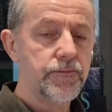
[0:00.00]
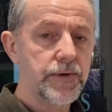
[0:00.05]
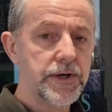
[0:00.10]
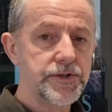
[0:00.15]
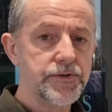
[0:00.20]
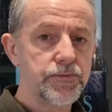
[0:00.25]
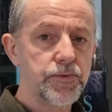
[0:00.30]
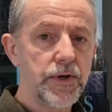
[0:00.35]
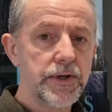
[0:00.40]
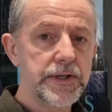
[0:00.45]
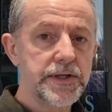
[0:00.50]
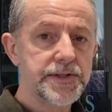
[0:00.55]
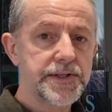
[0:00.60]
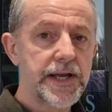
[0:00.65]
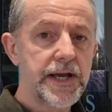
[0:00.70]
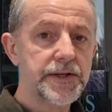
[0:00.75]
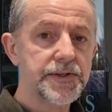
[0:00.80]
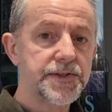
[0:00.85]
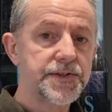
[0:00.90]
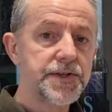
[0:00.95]
ways of working this
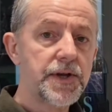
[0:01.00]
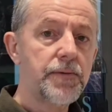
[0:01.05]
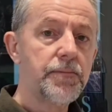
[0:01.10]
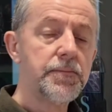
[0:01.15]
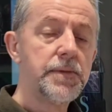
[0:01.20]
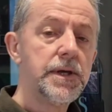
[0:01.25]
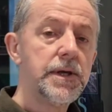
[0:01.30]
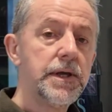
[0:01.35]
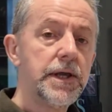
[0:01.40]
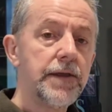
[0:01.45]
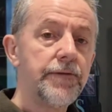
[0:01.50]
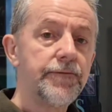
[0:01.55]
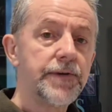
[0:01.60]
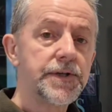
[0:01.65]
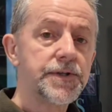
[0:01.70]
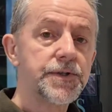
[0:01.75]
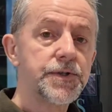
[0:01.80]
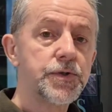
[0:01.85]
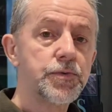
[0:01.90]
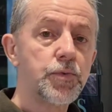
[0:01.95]
out. Some
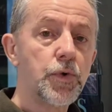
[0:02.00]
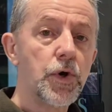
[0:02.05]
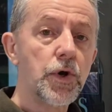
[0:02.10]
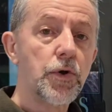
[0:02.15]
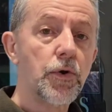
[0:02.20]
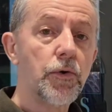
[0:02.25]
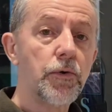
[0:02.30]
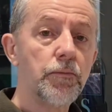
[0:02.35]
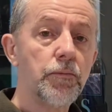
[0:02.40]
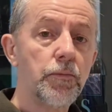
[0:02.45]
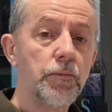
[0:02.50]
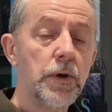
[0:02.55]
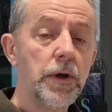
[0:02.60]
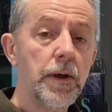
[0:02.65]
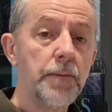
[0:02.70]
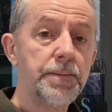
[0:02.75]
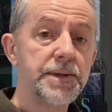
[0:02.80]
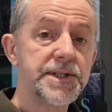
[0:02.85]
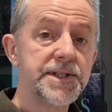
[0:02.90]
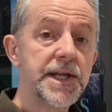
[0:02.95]
investors work on a
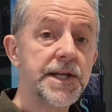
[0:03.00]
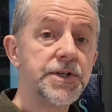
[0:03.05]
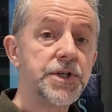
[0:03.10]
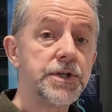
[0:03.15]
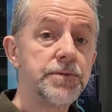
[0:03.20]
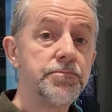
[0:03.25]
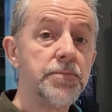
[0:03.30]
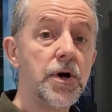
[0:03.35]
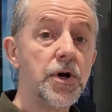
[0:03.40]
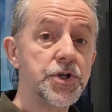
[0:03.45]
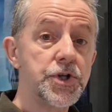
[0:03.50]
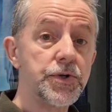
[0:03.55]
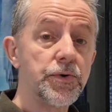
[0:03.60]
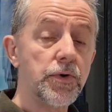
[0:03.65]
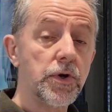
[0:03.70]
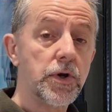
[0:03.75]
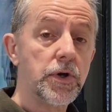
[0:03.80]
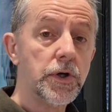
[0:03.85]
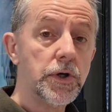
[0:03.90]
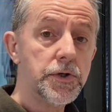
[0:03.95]
percentage margin on
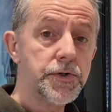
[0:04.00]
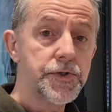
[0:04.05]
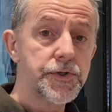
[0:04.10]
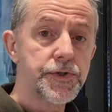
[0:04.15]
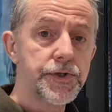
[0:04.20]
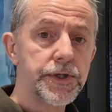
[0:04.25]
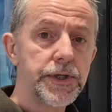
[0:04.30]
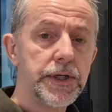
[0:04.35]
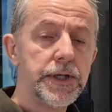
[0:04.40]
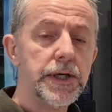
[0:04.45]
cost.